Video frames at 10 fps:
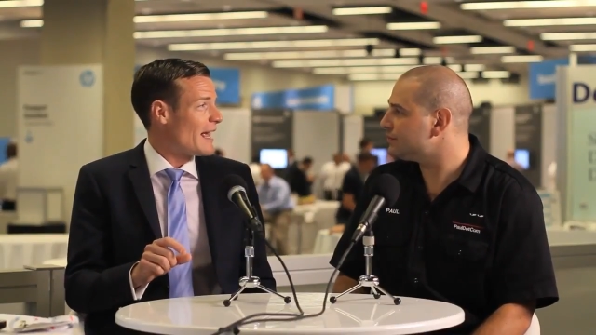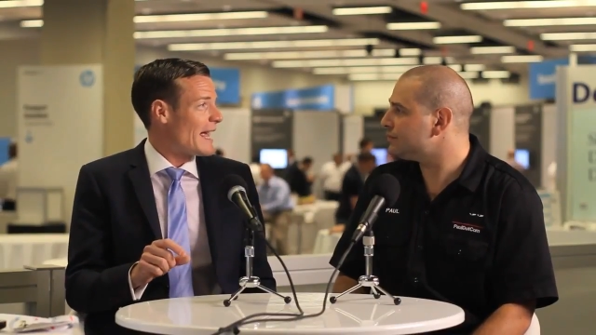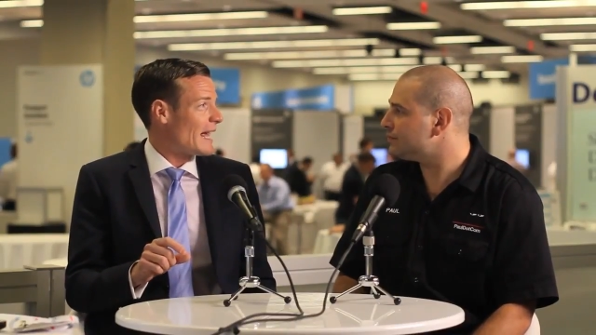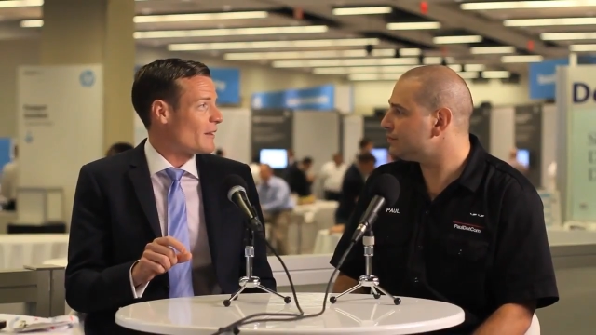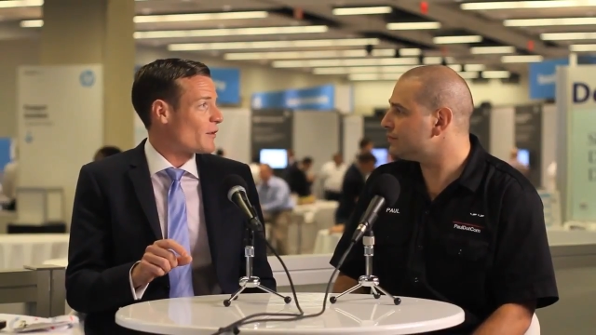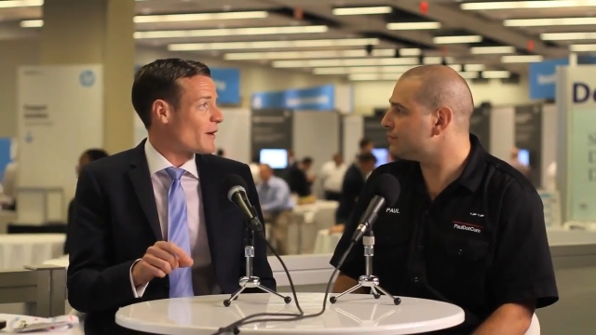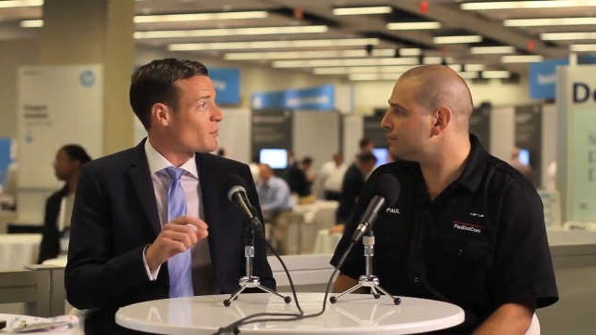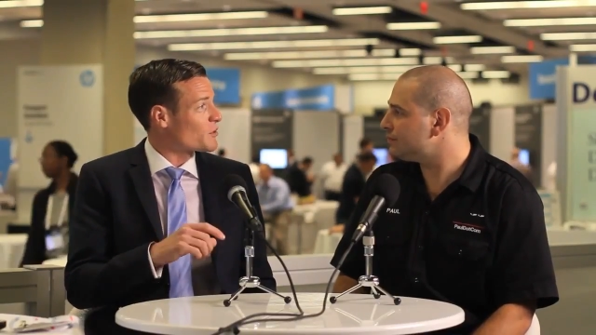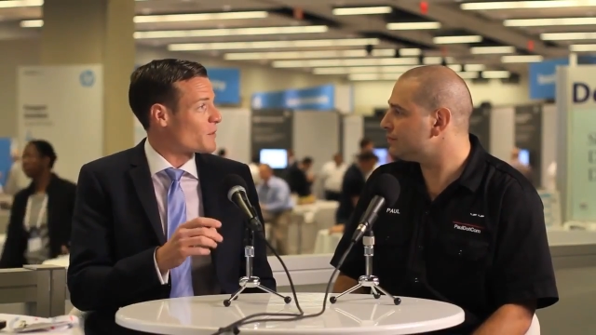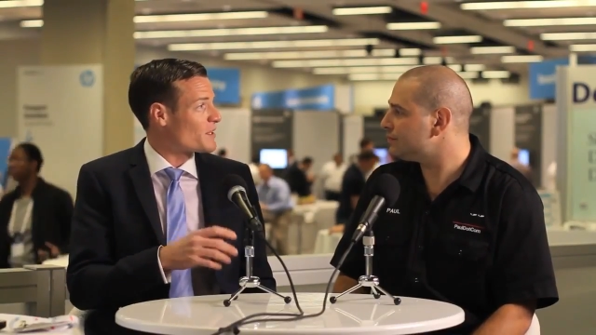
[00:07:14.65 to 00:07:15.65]
Speaker 1: And they're
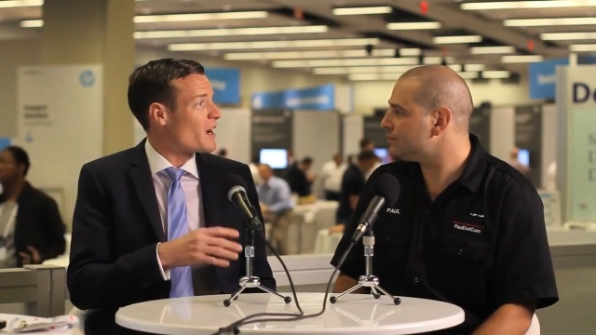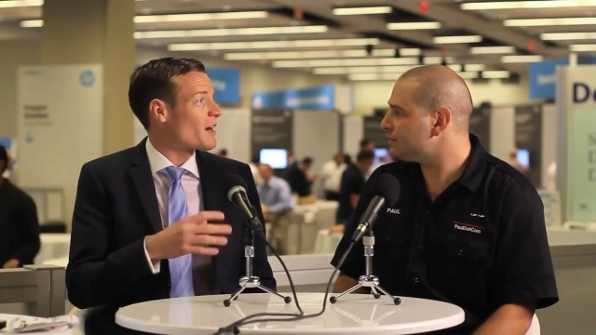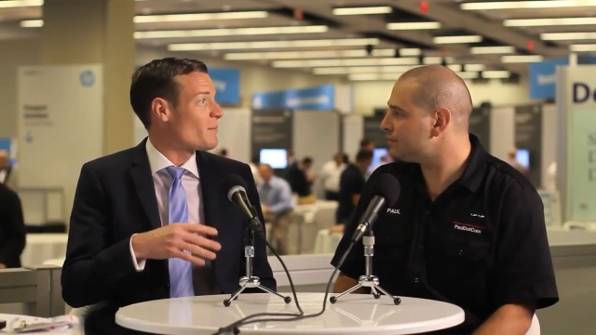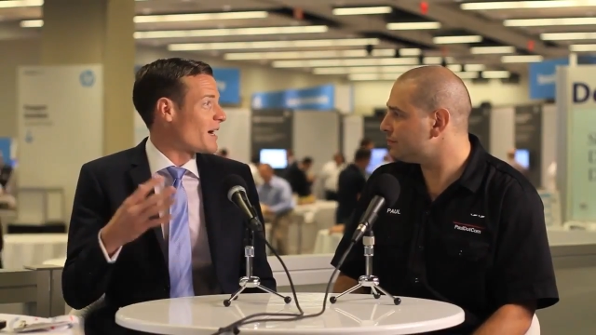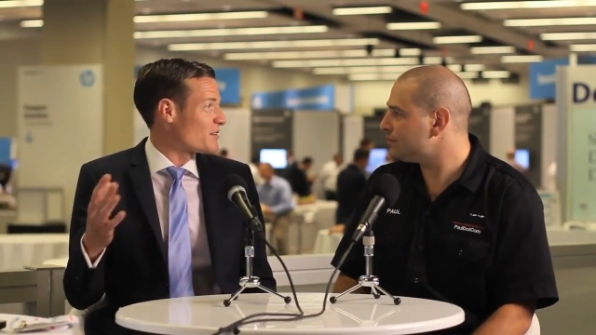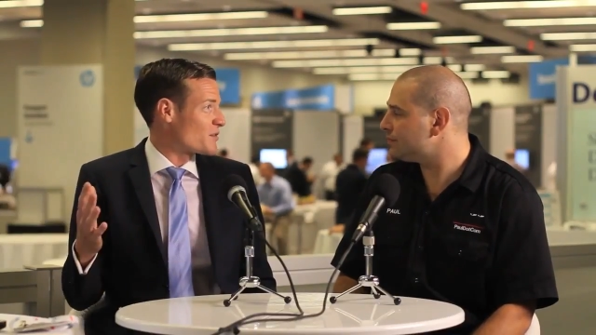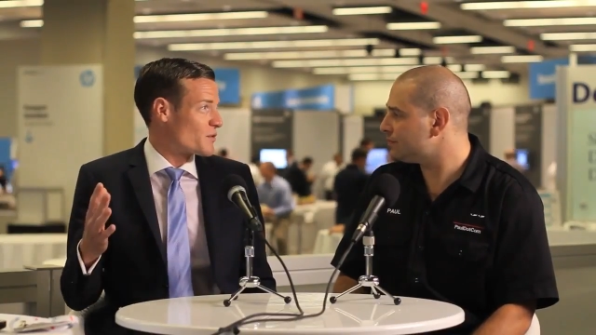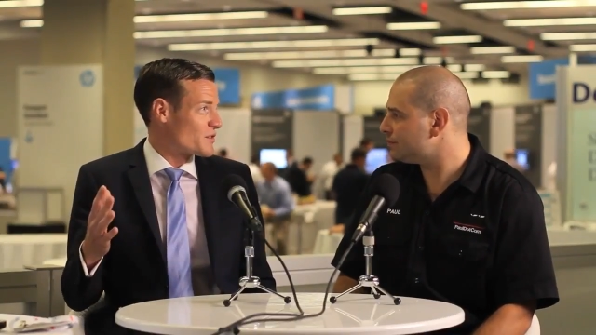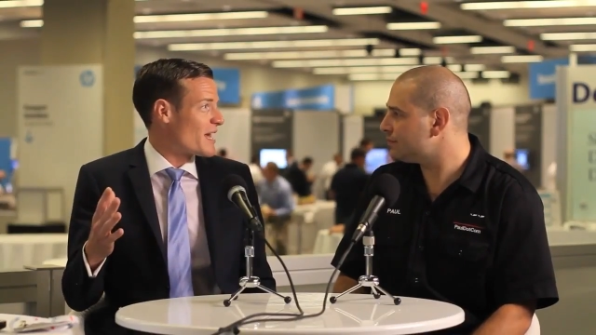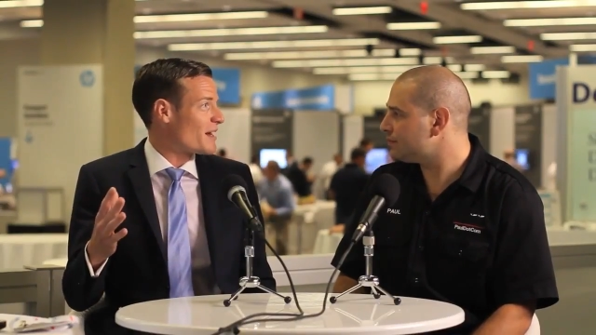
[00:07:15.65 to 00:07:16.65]
able to anonymize
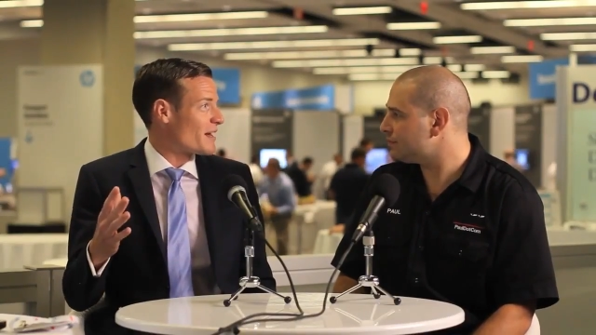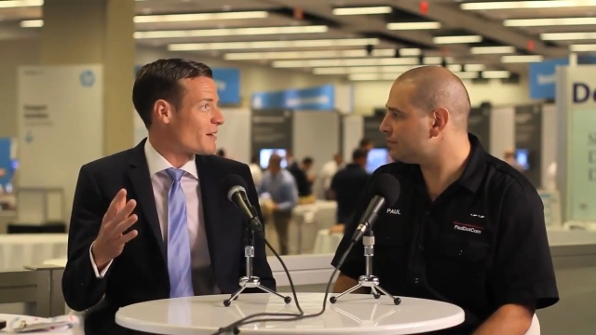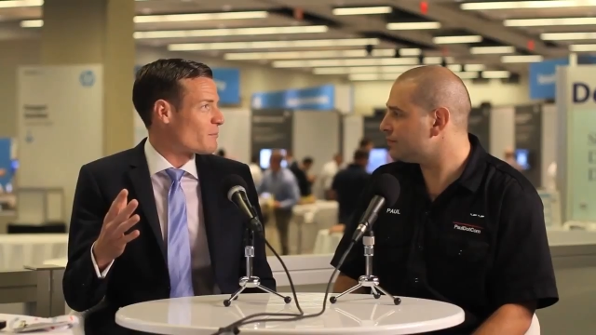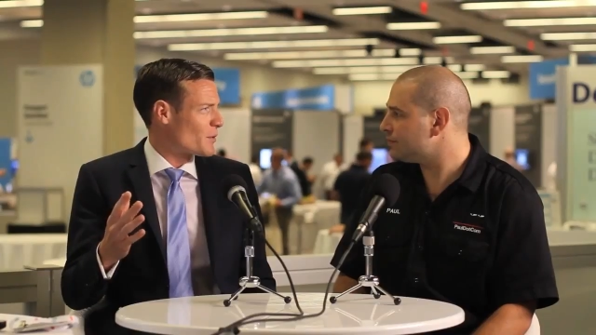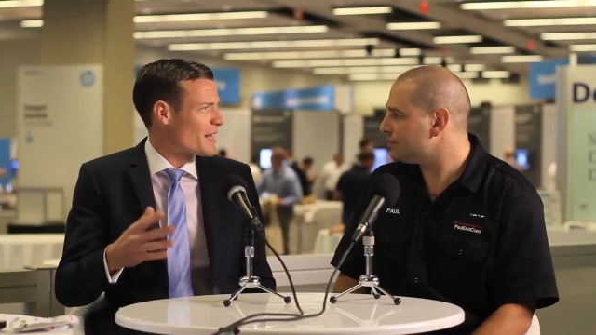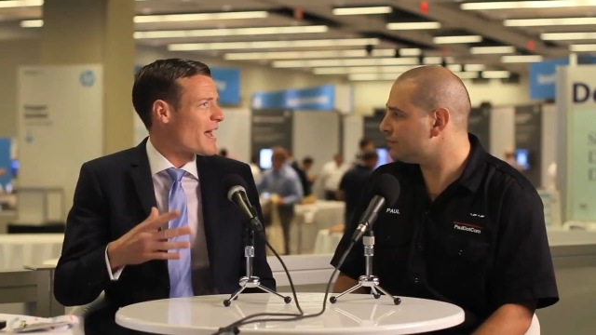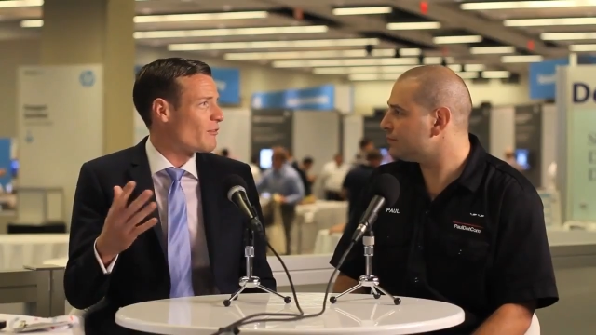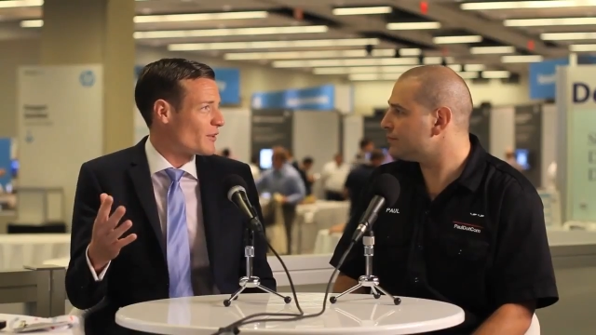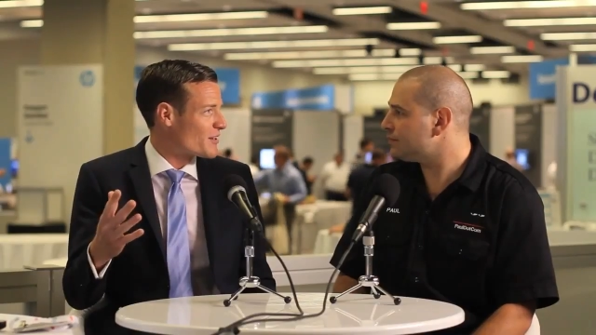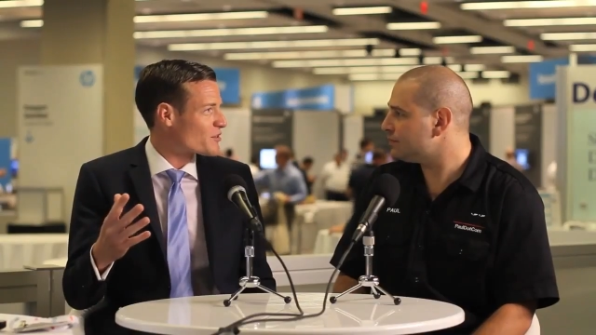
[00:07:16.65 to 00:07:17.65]
those data pretty
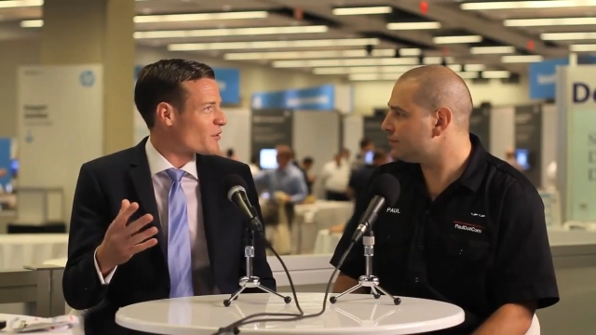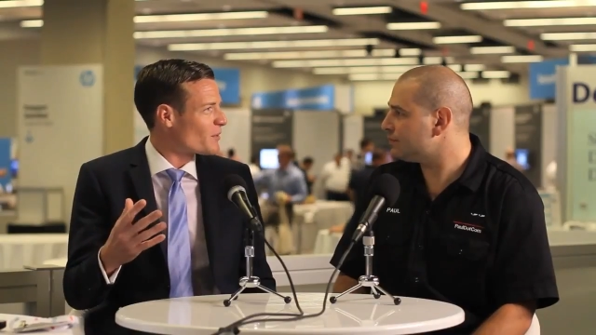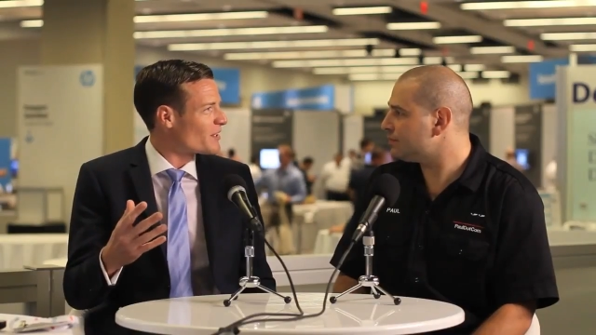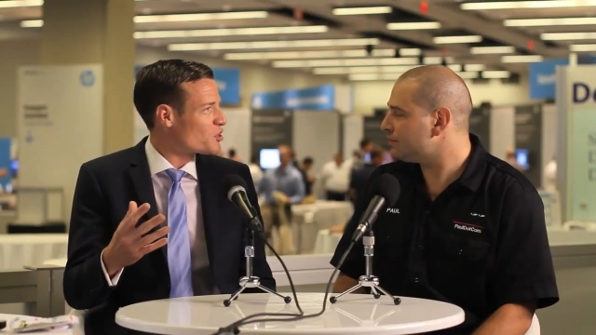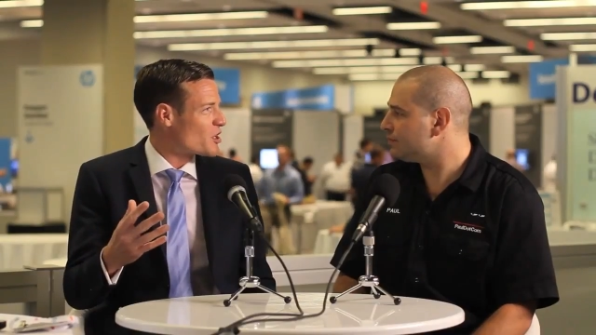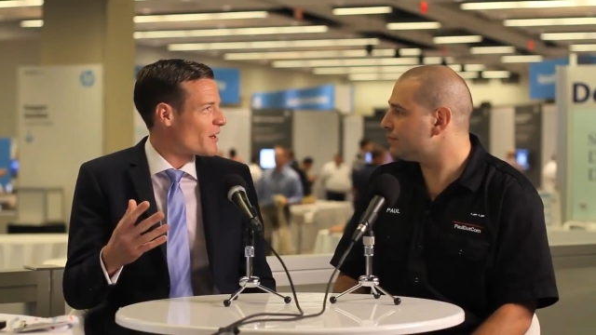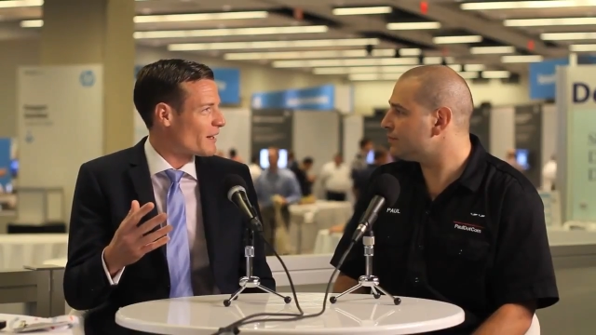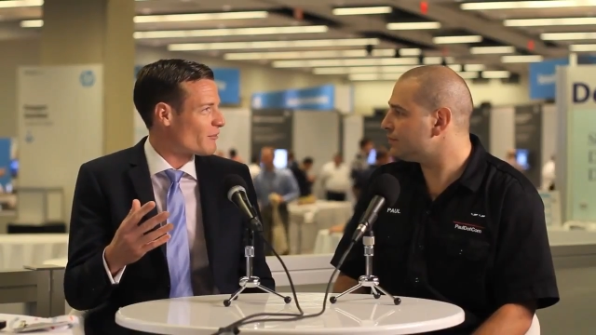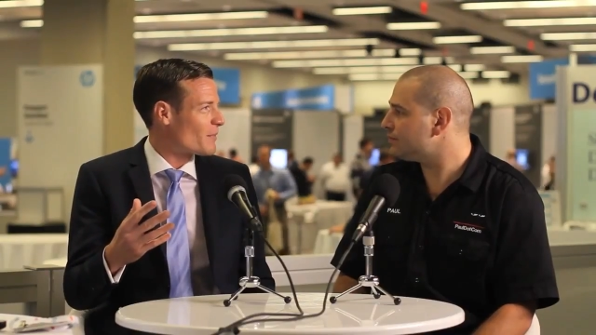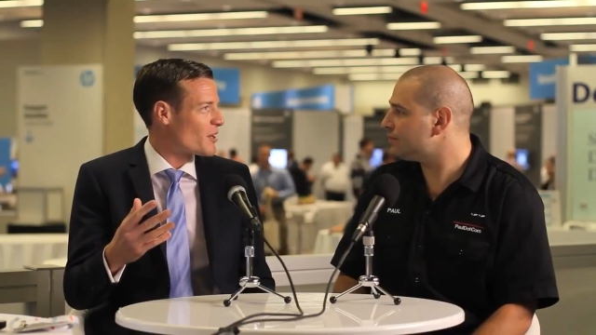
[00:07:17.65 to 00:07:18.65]
heavily. So they're really
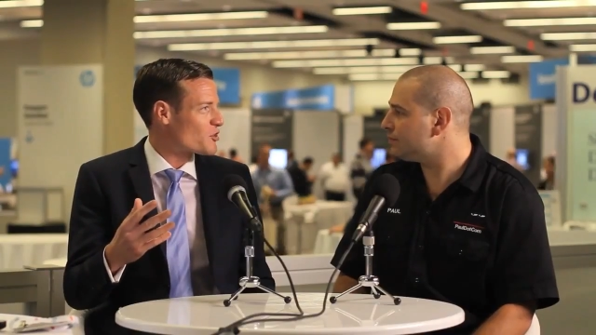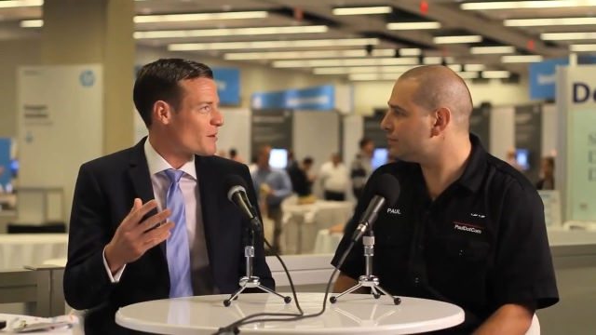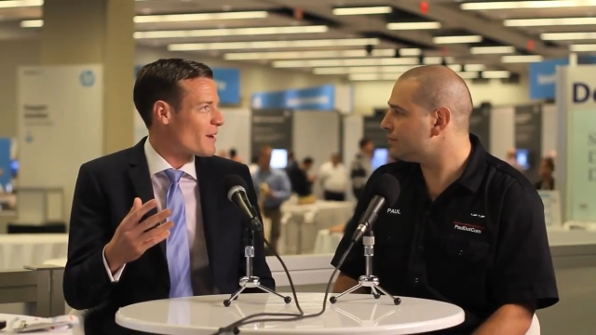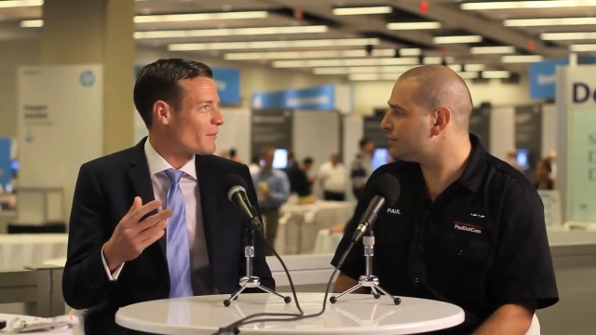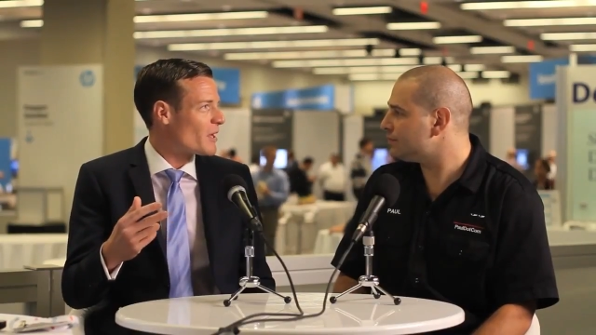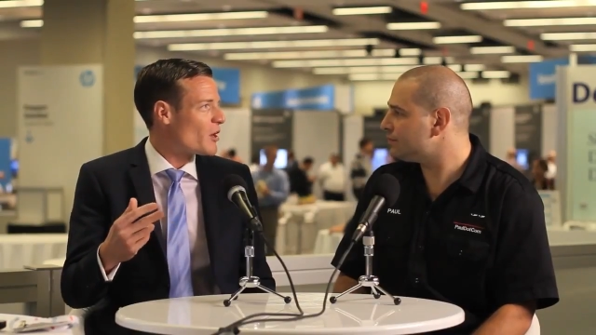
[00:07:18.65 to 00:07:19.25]
sharing information about